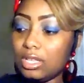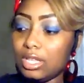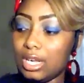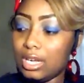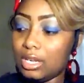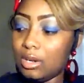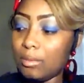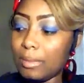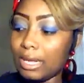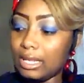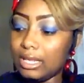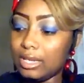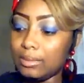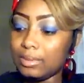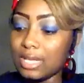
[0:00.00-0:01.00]
Then on my
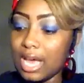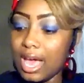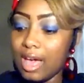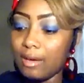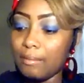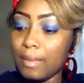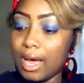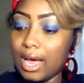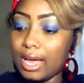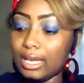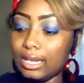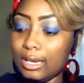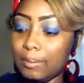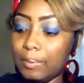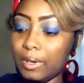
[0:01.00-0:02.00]
lips, I have
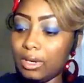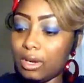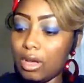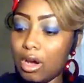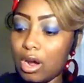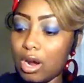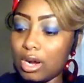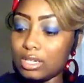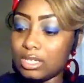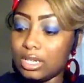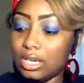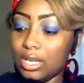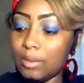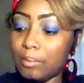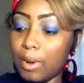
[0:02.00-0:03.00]
my Lip
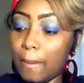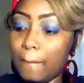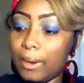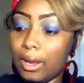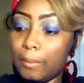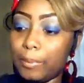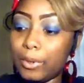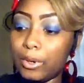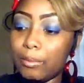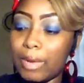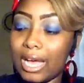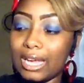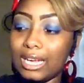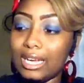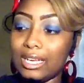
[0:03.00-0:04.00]
Large Lip Plumper
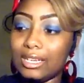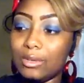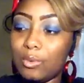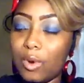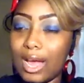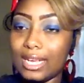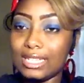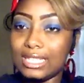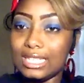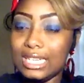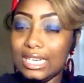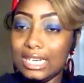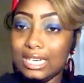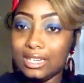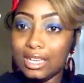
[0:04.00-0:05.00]
by
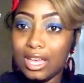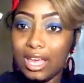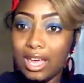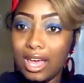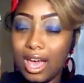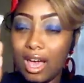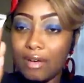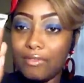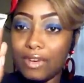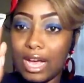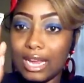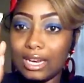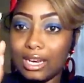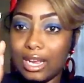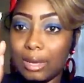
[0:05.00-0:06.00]
NYC. I
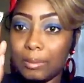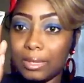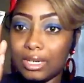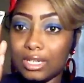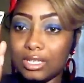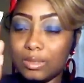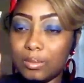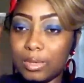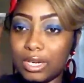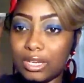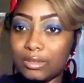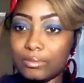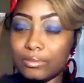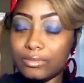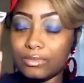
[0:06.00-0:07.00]
forgot the name of this,
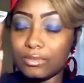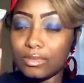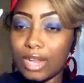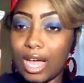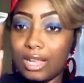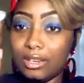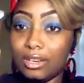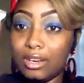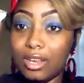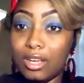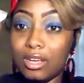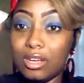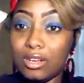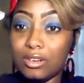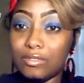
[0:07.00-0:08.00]
but I
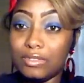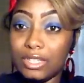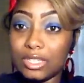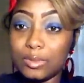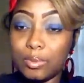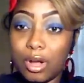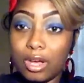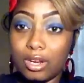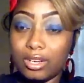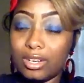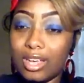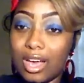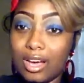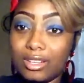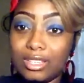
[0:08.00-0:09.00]
love this
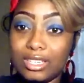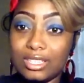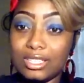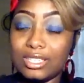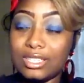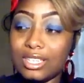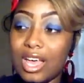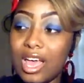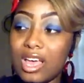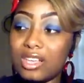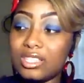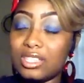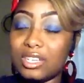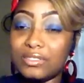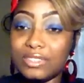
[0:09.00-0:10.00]
product, y'all. This
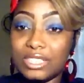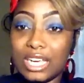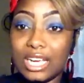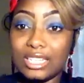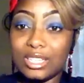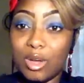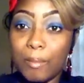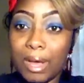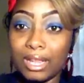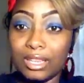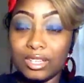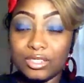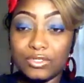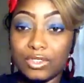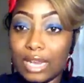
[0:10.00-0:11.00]
stuff stays on my
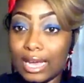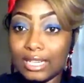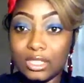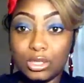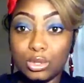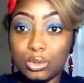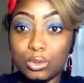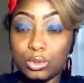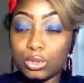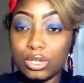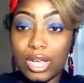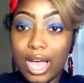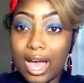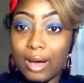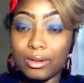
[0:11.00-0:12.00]
lips for like two,
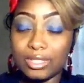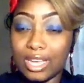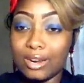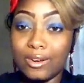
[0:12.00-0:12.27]
three hours.